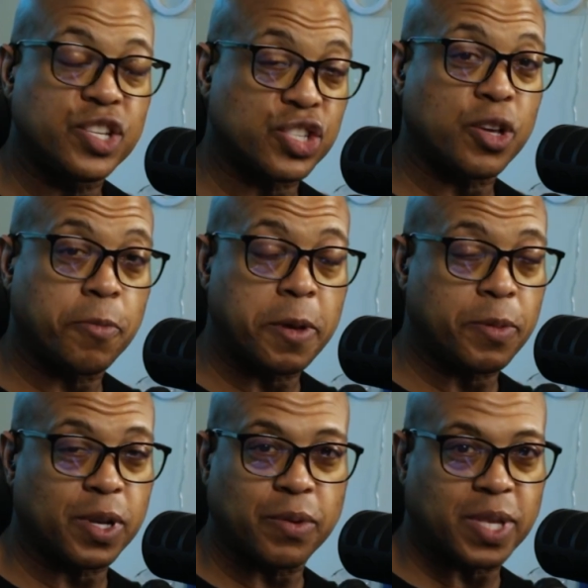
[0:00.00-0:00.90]
just so
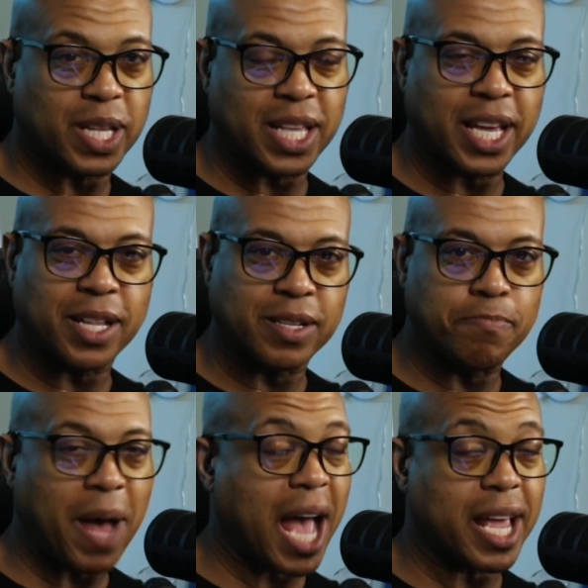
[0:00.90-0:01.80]
people don't think they can
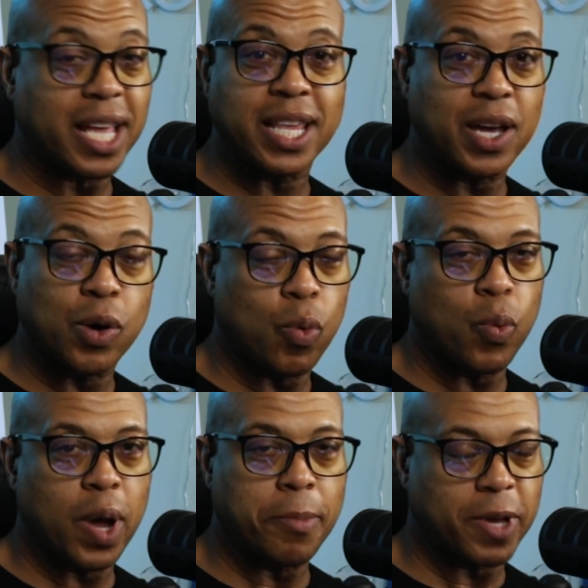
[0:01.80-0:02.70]
buy any
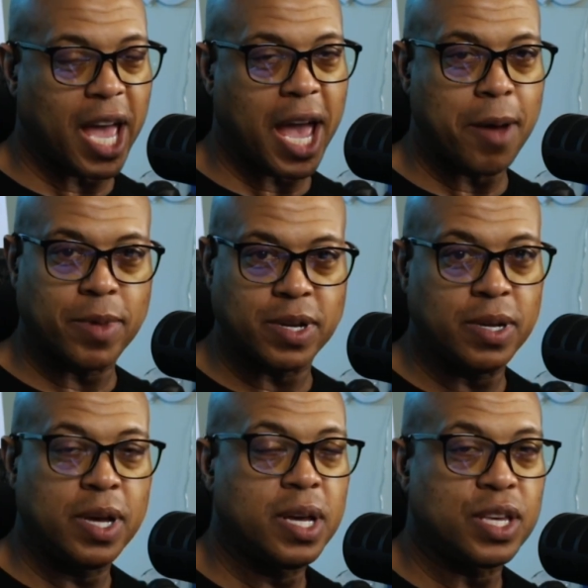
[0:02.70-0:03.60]
old webcam and
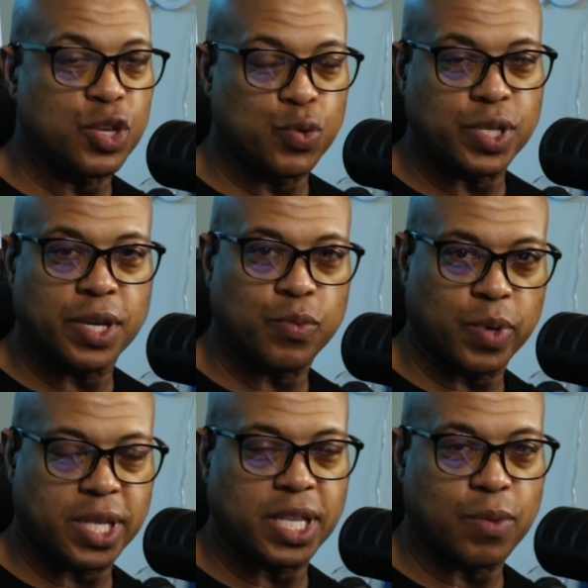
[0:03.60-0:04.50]
use it
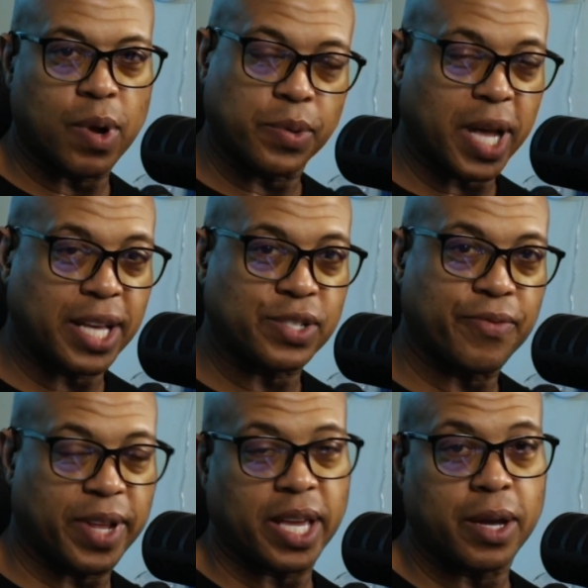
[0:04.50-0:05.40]
with the
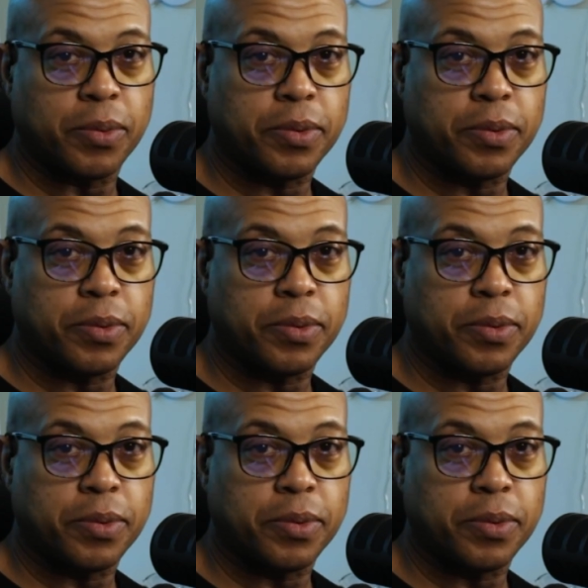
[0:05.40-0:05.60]
RODECaster video.